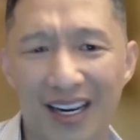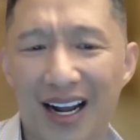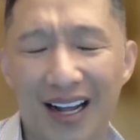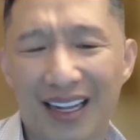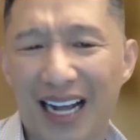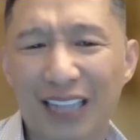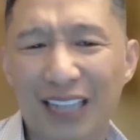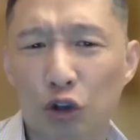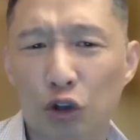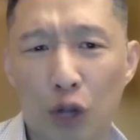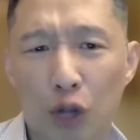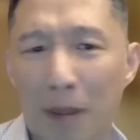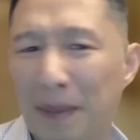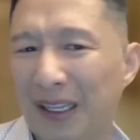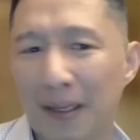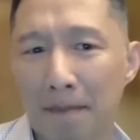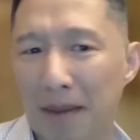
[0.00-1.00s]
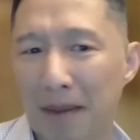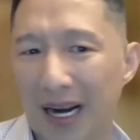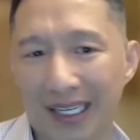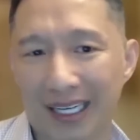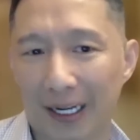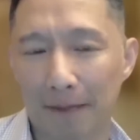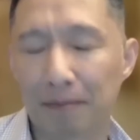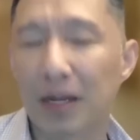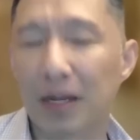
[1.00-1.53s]
That's a drop in the
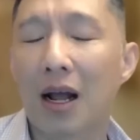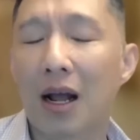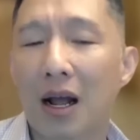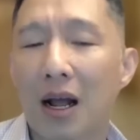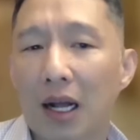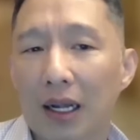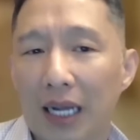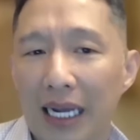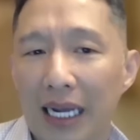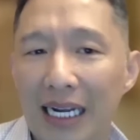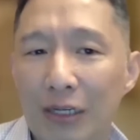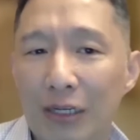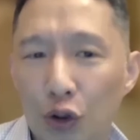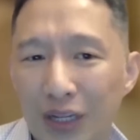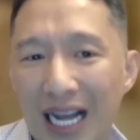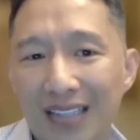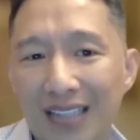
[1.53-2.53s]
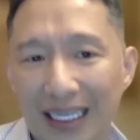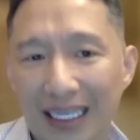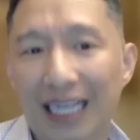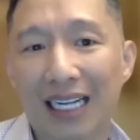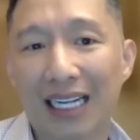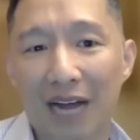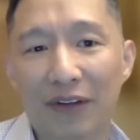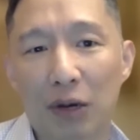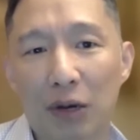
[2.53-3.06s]
bucket. In
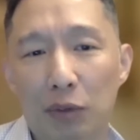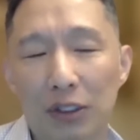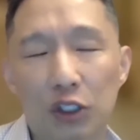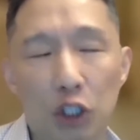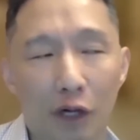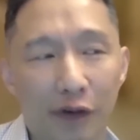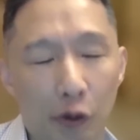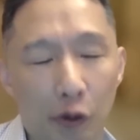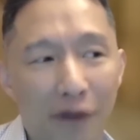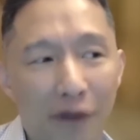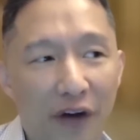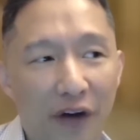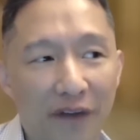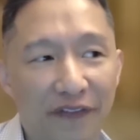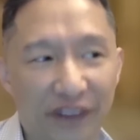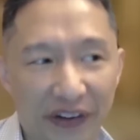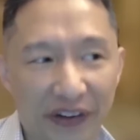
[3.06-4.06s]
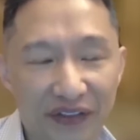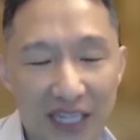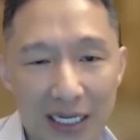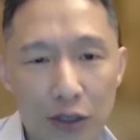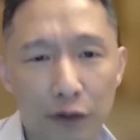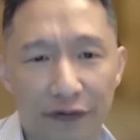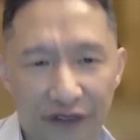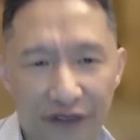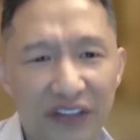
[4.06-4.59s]
2011, when silver went from $15
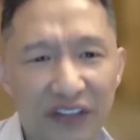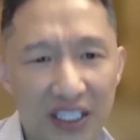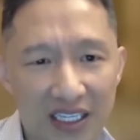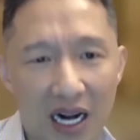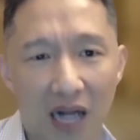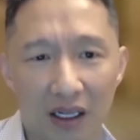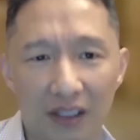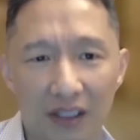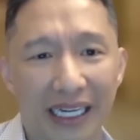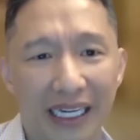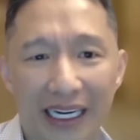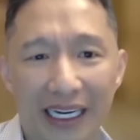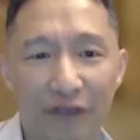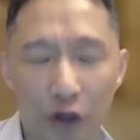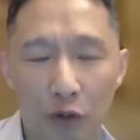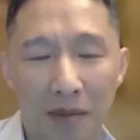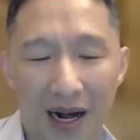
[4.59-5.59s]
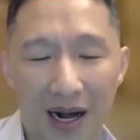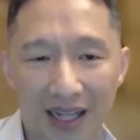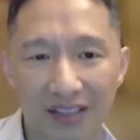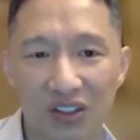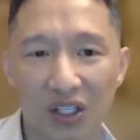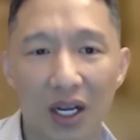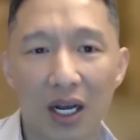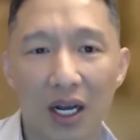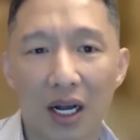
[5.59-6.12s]
to $50 in a few
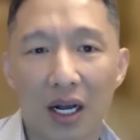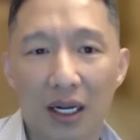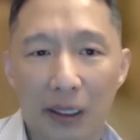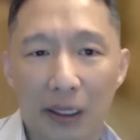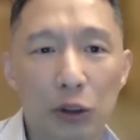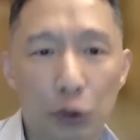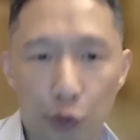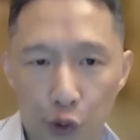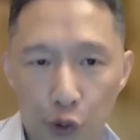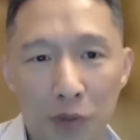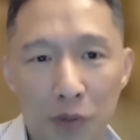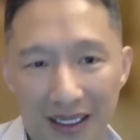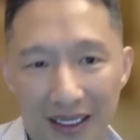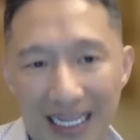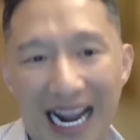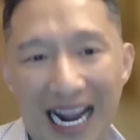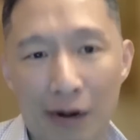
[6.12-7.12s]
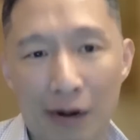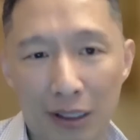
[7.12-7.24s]
months, it was a rumor that Eric